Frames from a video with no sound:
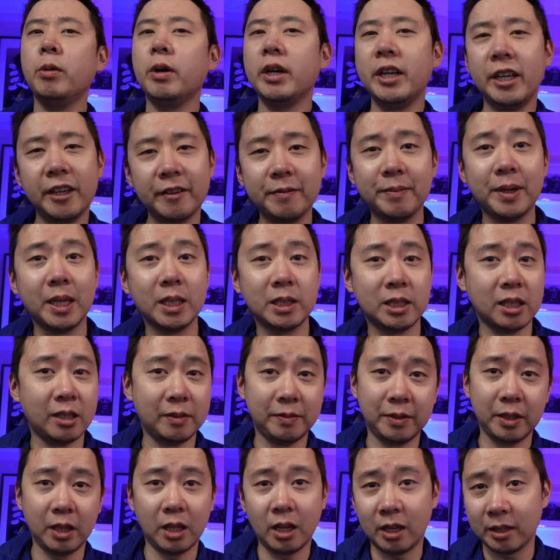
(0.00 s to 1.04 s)
do I give
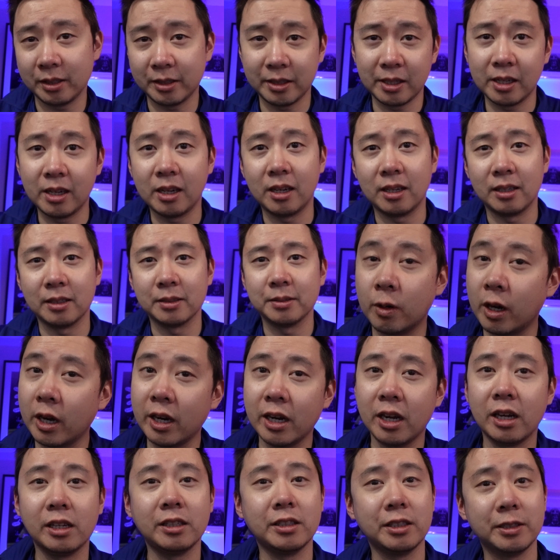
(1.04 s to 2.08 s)
myself a loss at all? Why
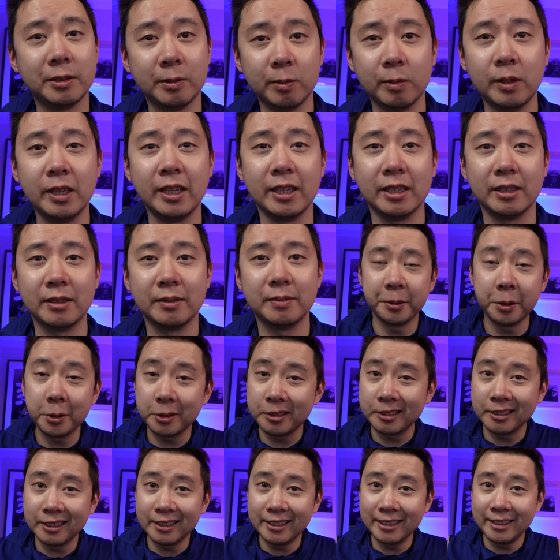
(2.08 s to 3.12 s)
not just win?
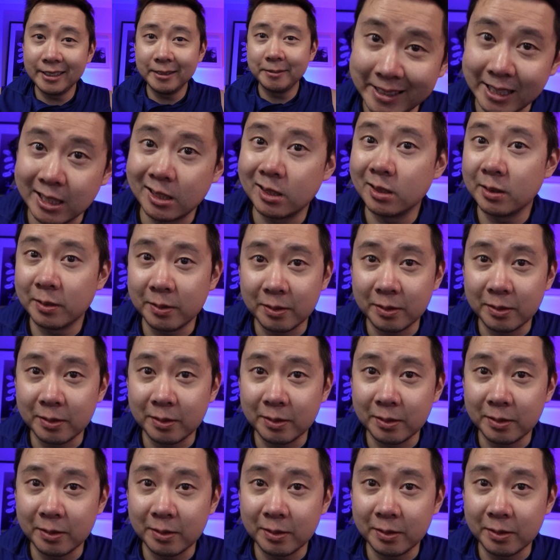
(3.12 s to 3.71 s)
Firstly, it's a